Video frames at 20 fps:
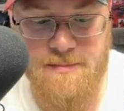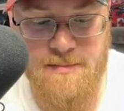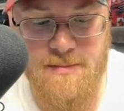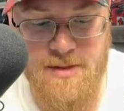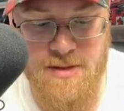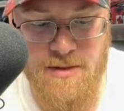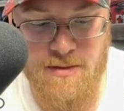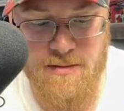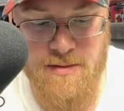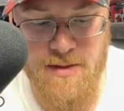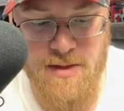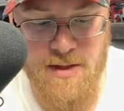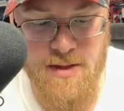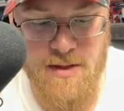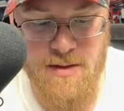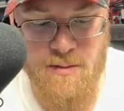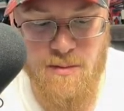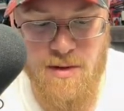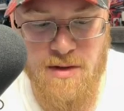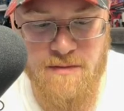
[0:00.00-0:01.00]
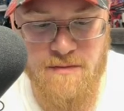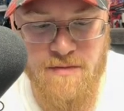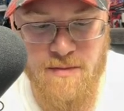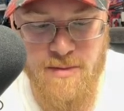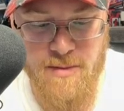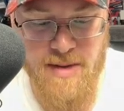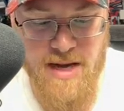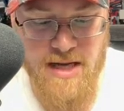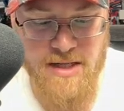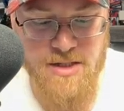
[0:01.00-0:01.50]
So one
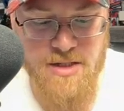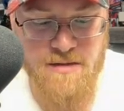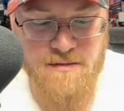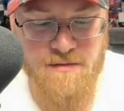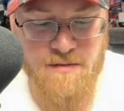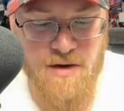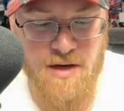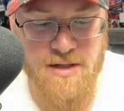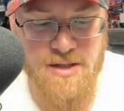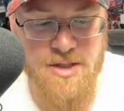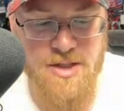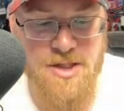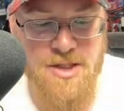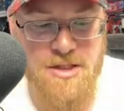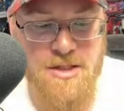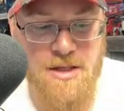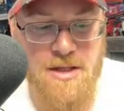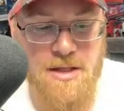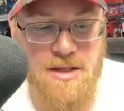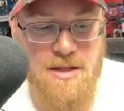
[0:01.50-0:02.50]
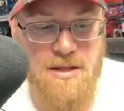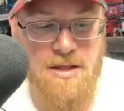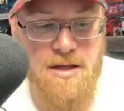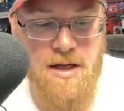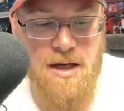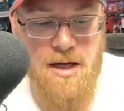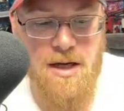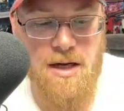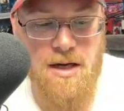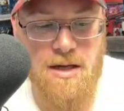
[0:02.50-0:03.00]
from the back to the front.
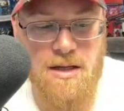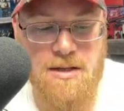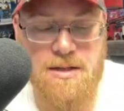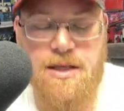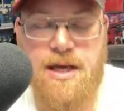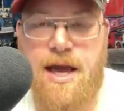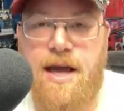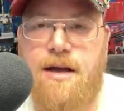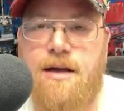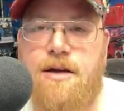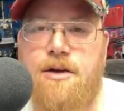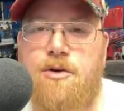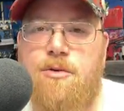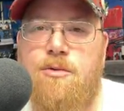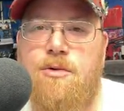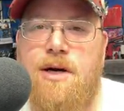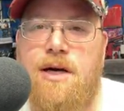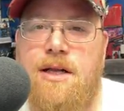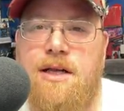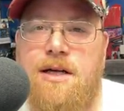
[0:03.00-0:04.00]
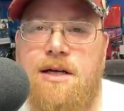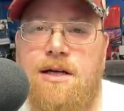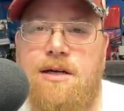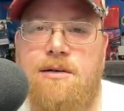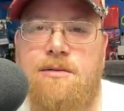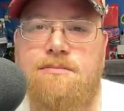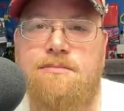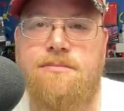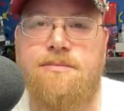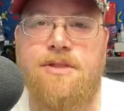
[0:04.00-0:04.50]
Uh,
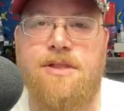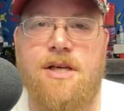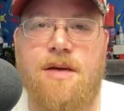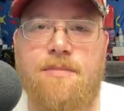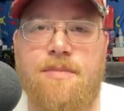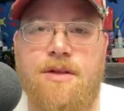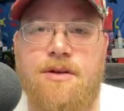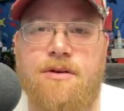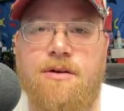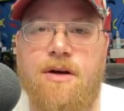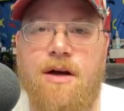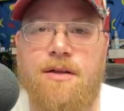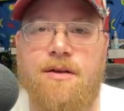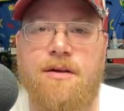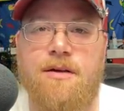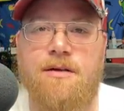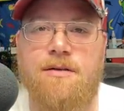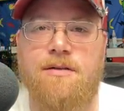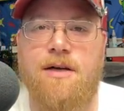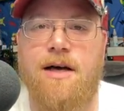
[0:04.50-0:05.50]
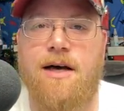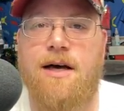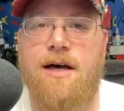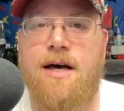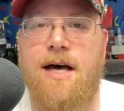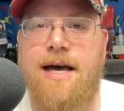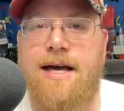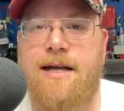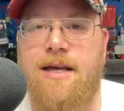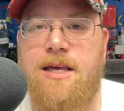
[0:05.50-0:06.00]
Kangarella something or other.
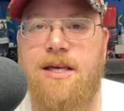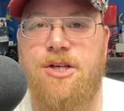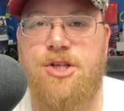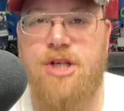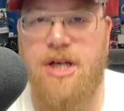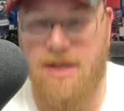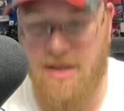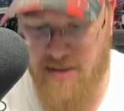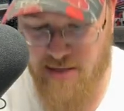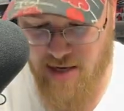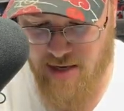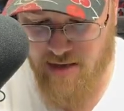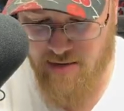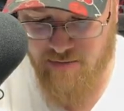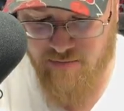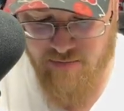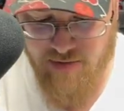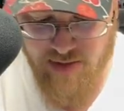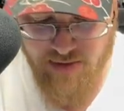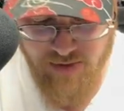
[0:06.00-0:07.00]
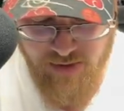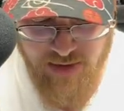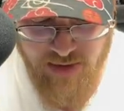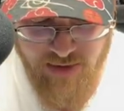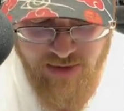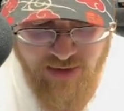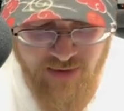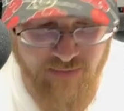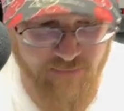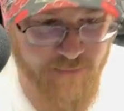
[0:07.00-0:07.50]
Uh, I had a keychain of that when I was
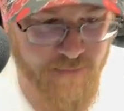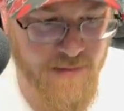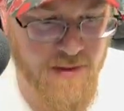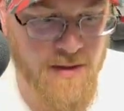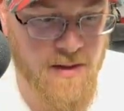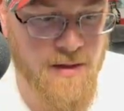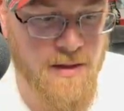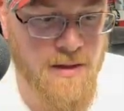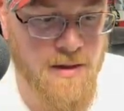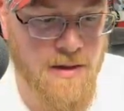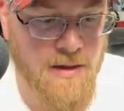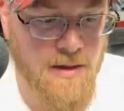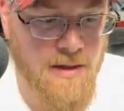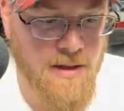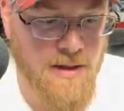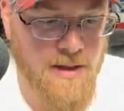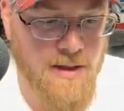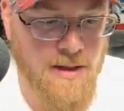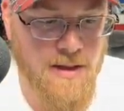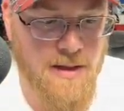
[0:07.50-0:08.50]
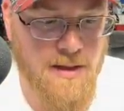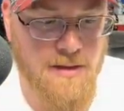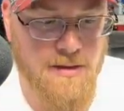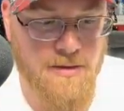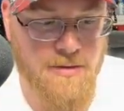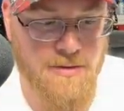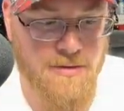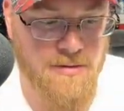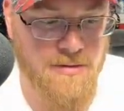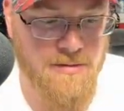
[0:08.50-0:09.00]
younger. Uh,
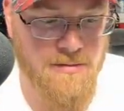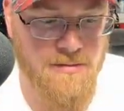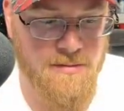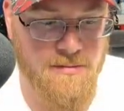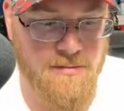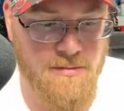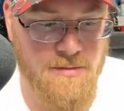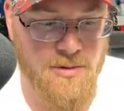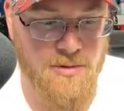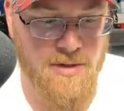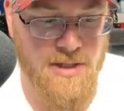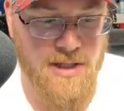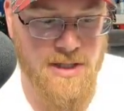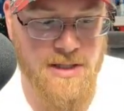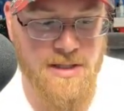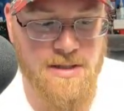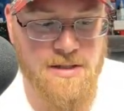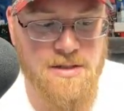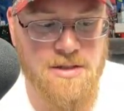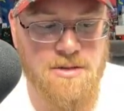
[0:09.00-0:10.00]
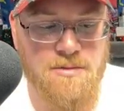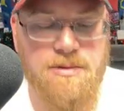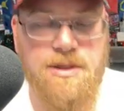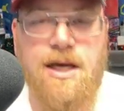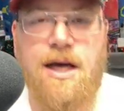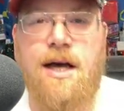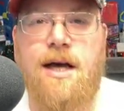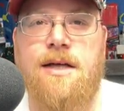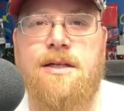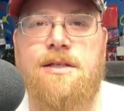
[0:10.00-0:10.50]
little twins. We
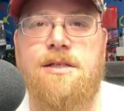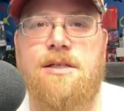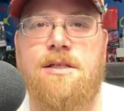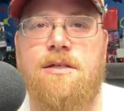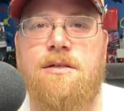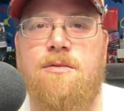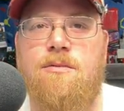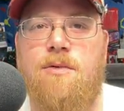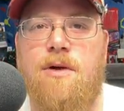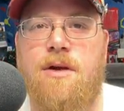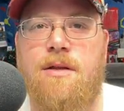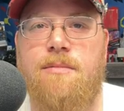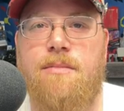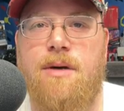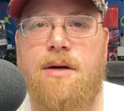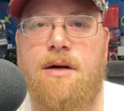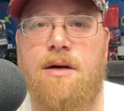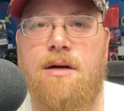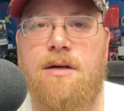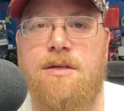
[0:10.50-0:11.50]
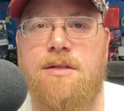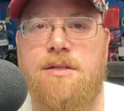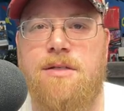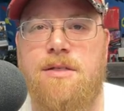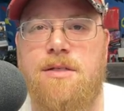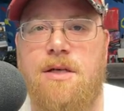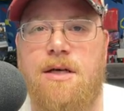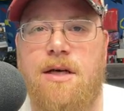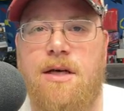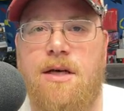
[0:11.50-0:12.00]
got one of the
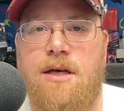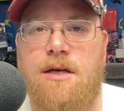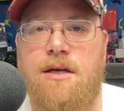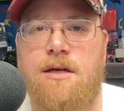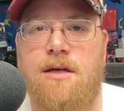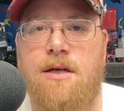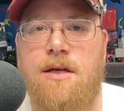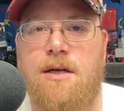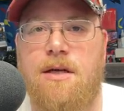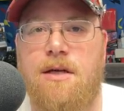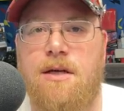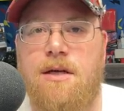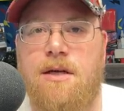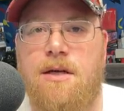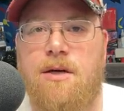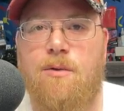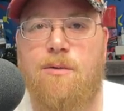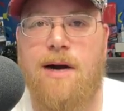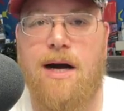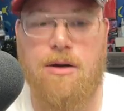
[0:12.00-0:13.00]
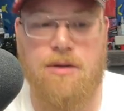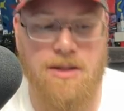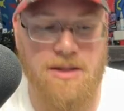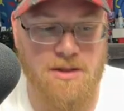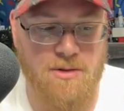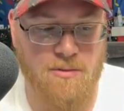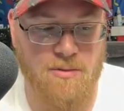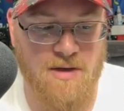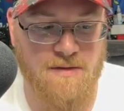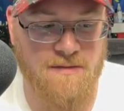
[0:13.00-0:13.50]
birds, uh,
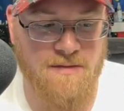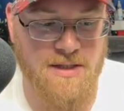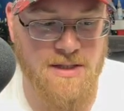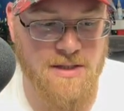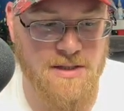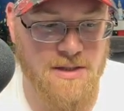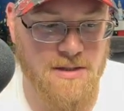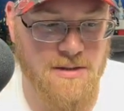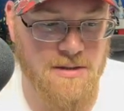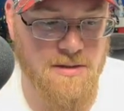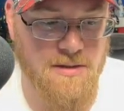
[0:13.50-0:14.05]
Rowlet, Rufflet.